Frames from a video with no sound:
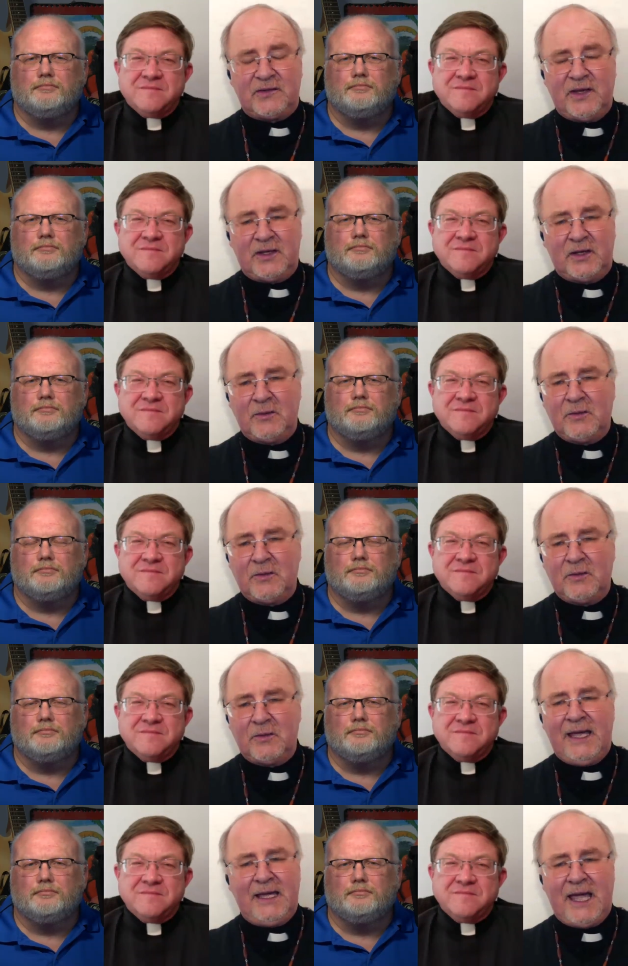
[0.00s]
Speaker 1: instead
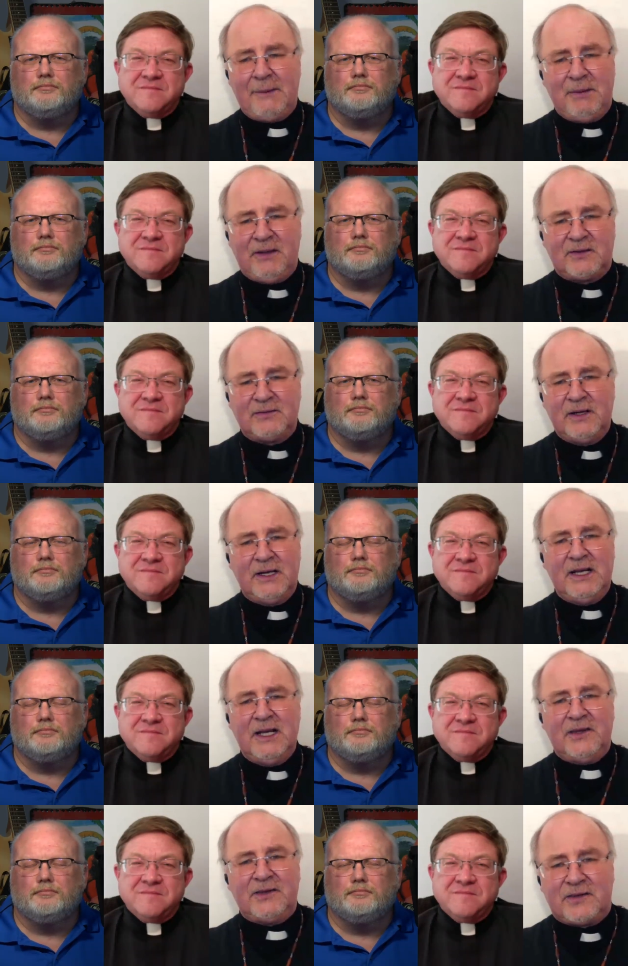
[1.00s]
a piece of
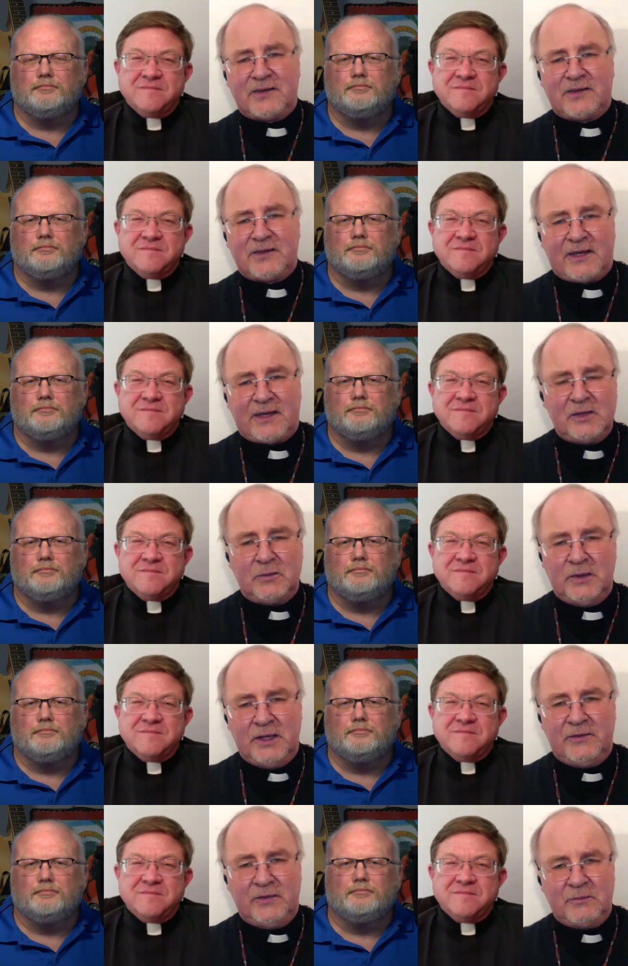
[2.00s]
secular
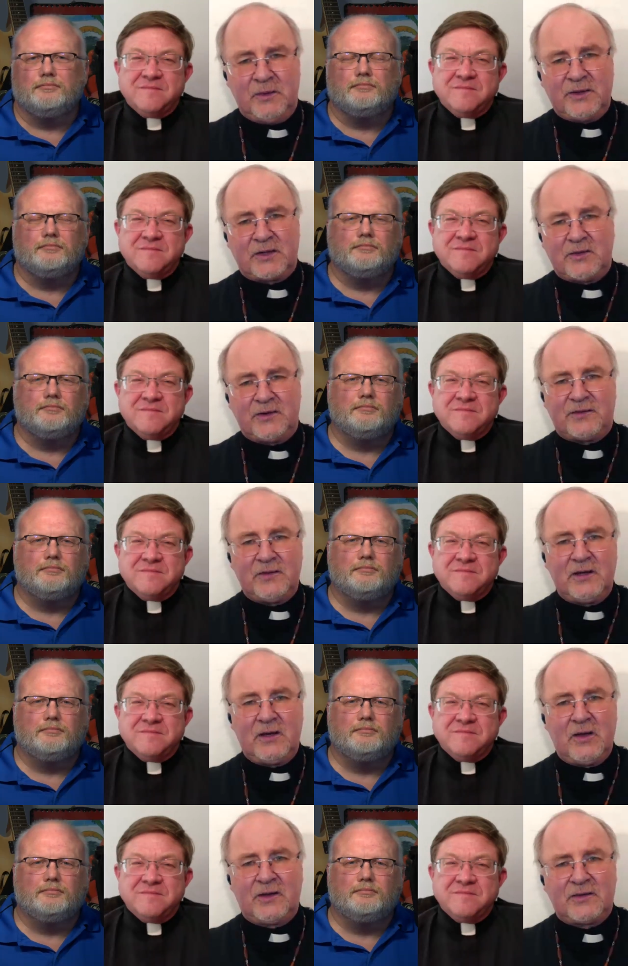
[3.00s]
religion with a Christian
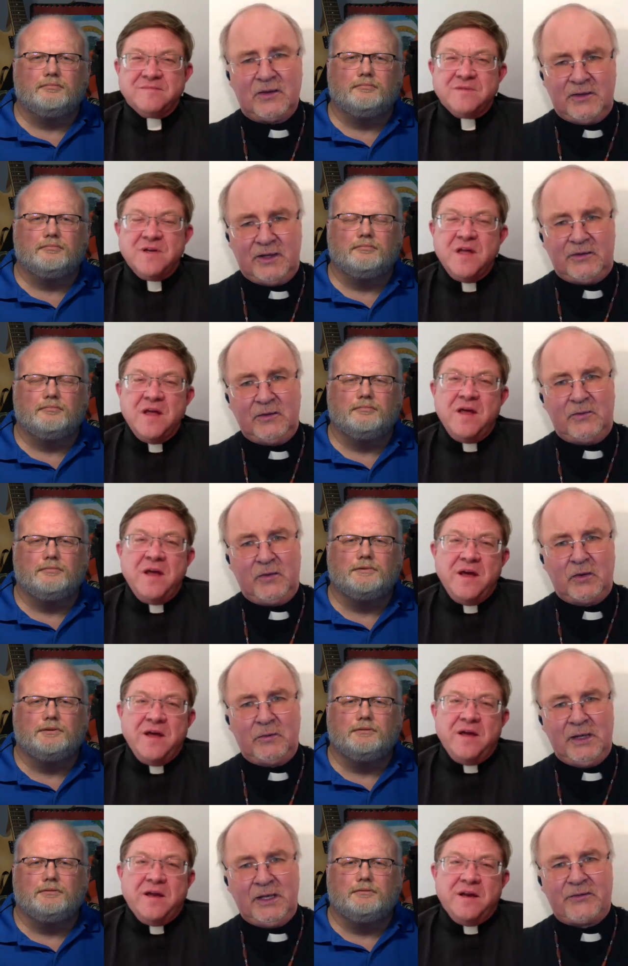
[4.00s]
gloss on it, you're
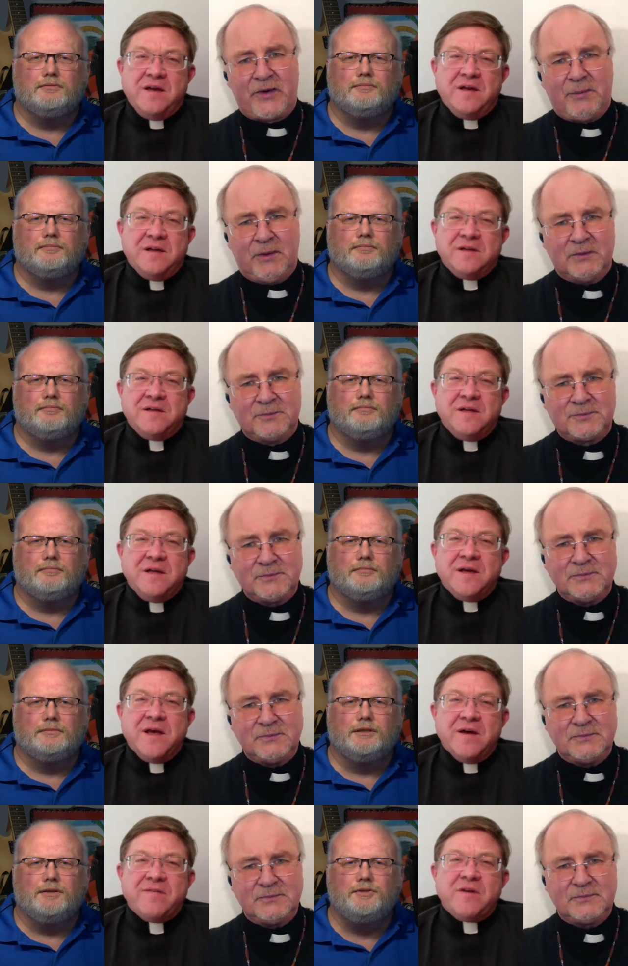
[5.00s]
really in trouble.
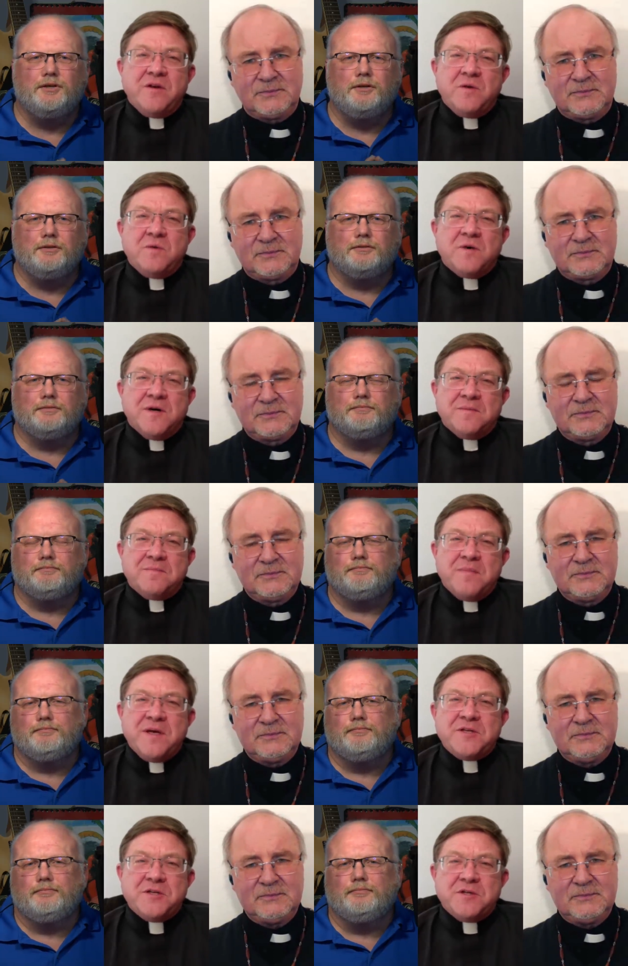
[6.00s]
Speaker 2: Gavin, so, you
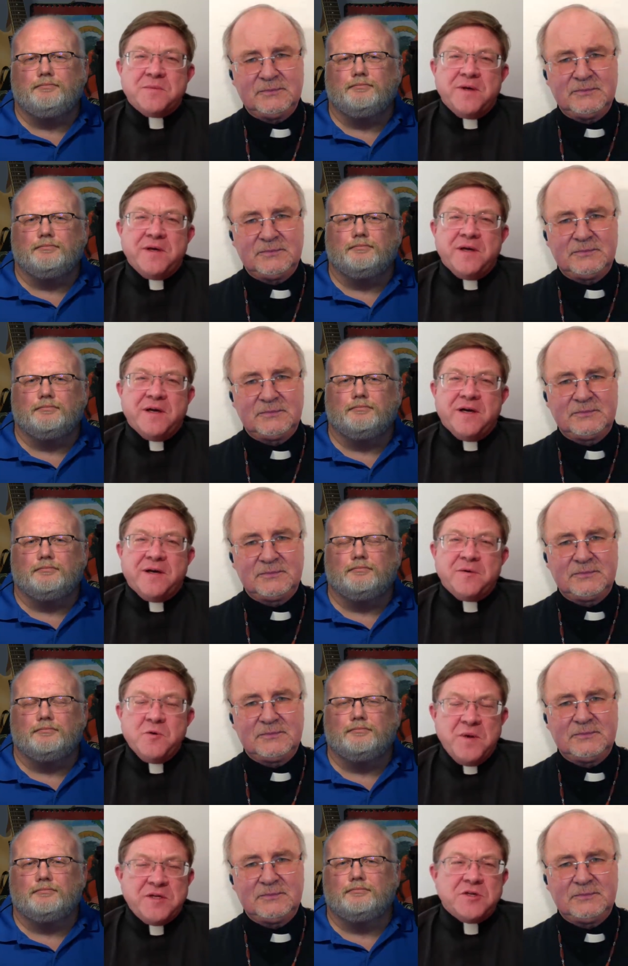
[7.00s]
mentioned to me,
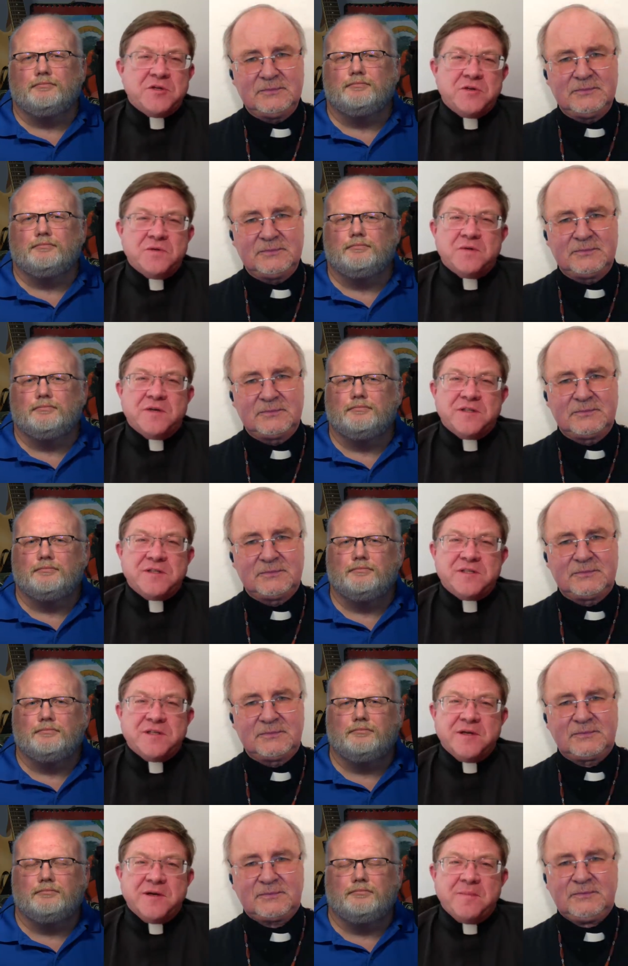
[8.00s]

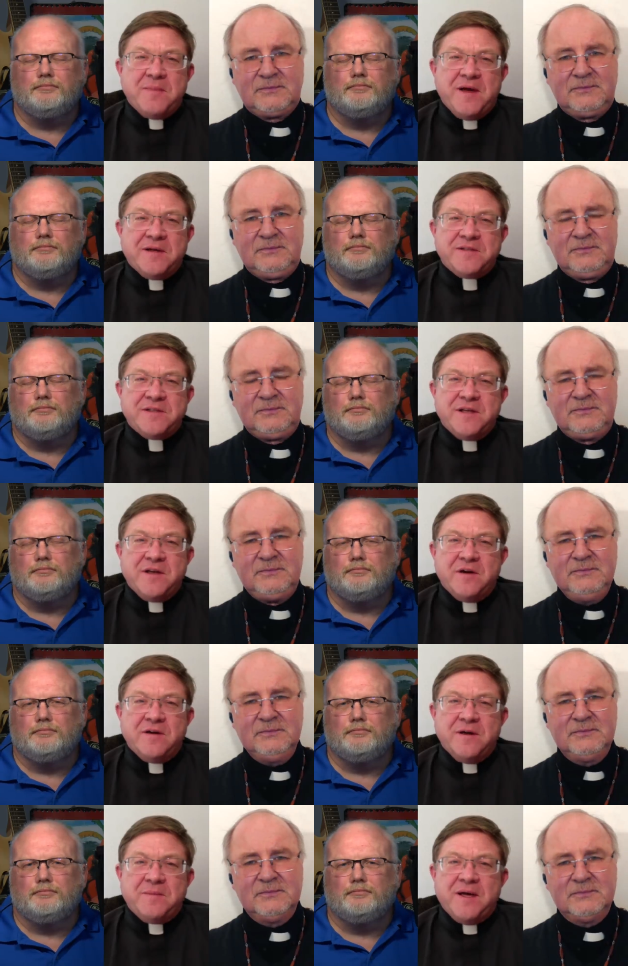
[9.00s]
about
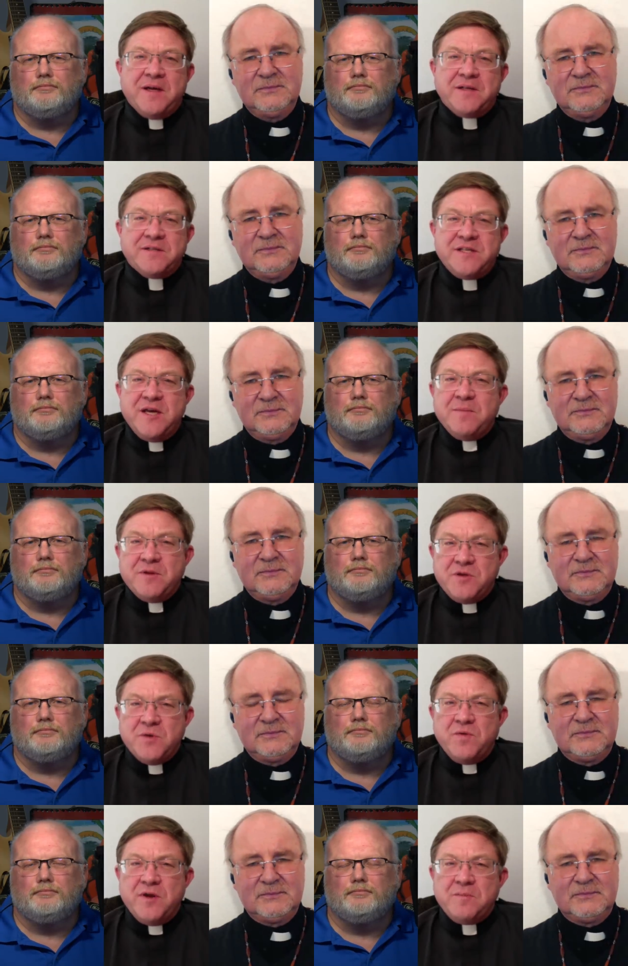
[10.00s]
a statement
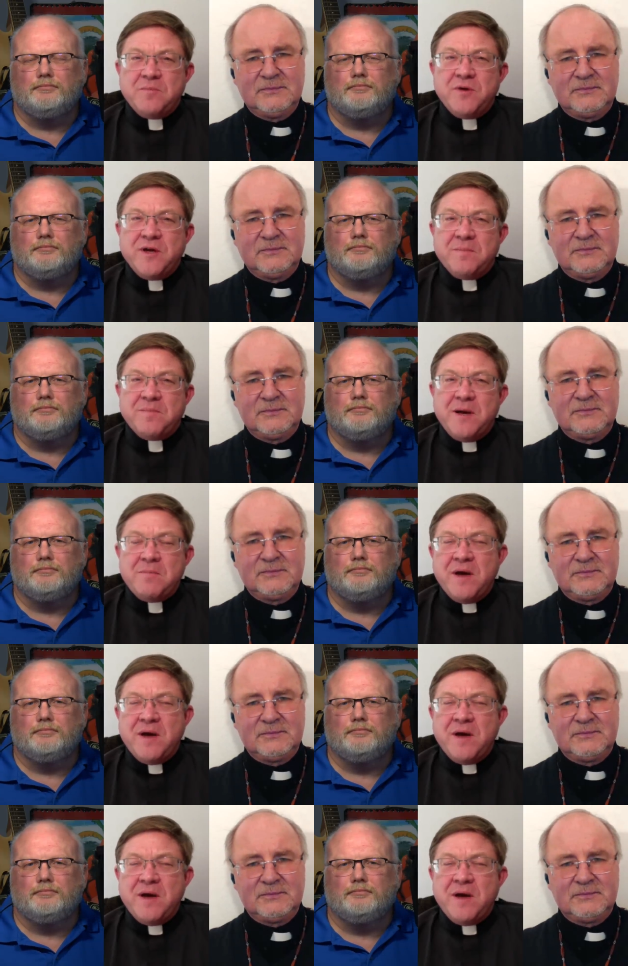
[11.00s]
you read put out by